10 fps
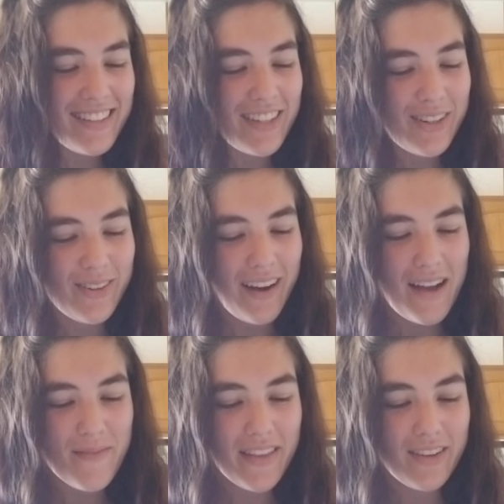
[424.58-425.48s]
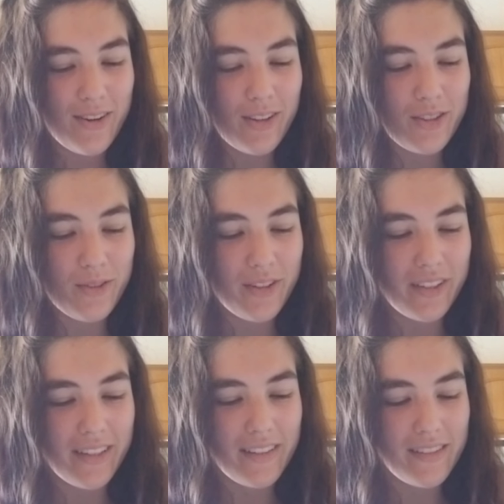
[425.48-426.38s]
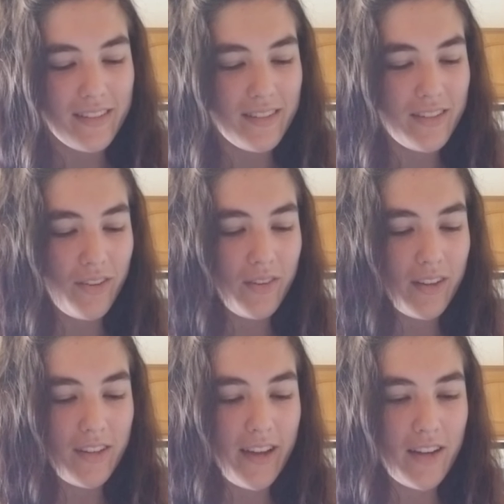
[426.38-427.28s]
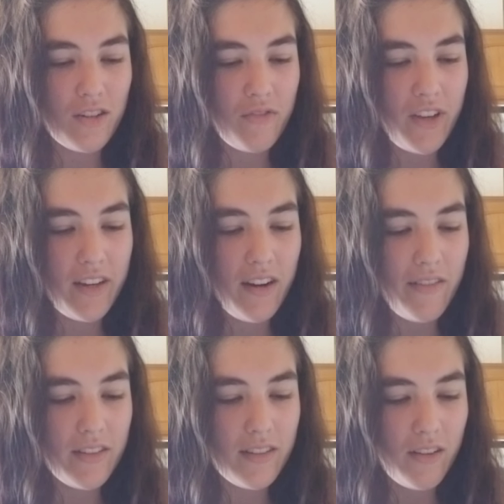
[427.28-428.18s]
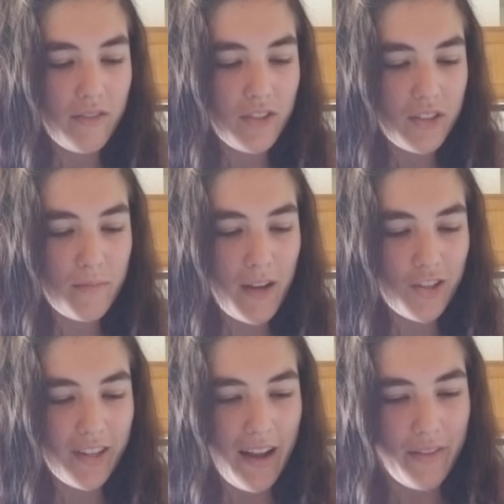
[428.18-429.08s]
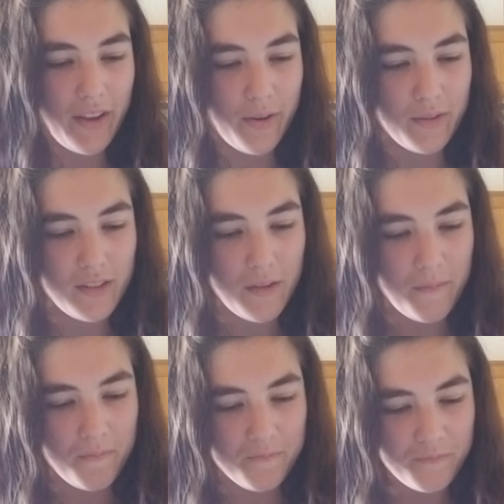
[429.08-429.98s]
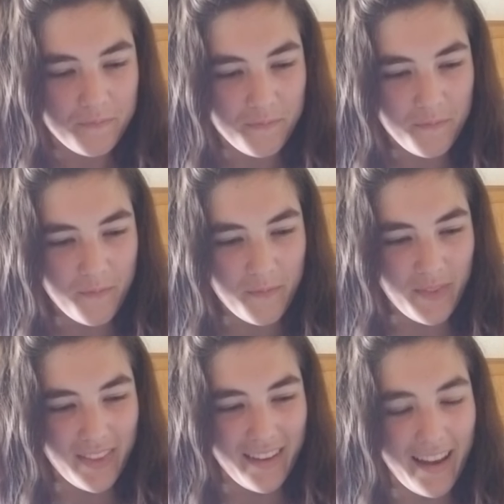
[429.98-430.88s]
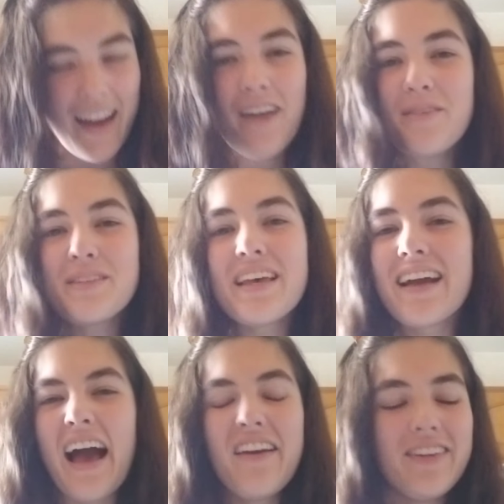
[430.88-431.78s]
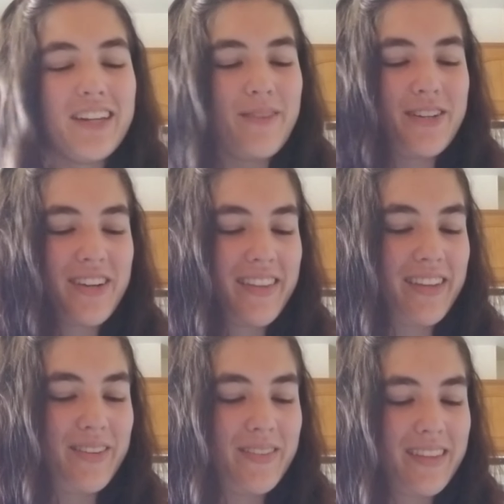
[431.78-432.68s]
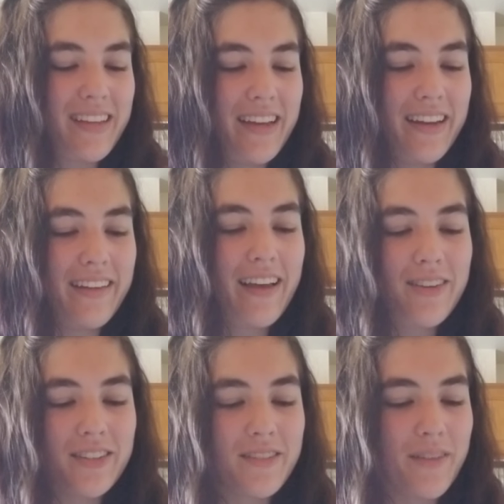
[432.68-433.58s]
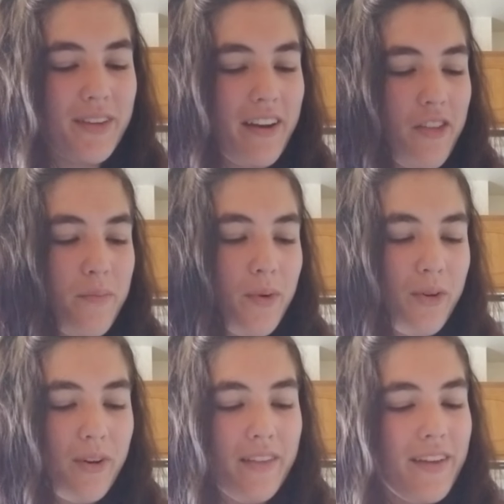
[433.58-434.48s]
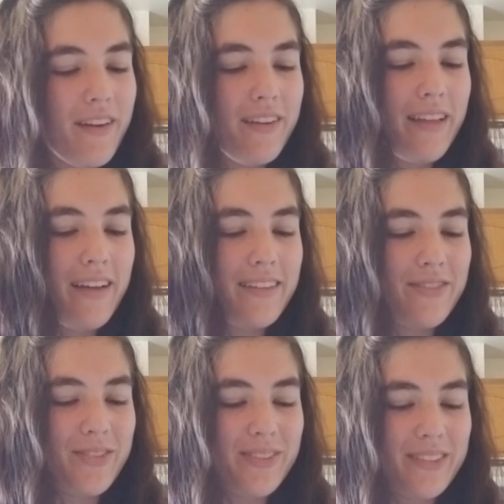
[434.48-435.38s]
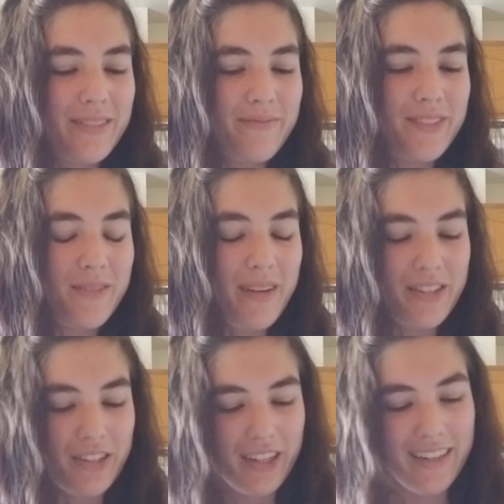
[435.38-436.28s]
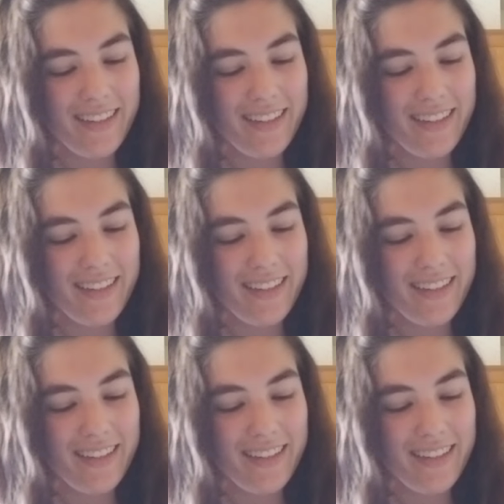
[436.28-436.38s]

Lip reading: so I made the call too early. This is still a catastrophe in and of itself, just measuring out the oats. And I was like, I don't need to measure out the oats at the end. That'll just give me another bowl, and they aren't that difficult to measure.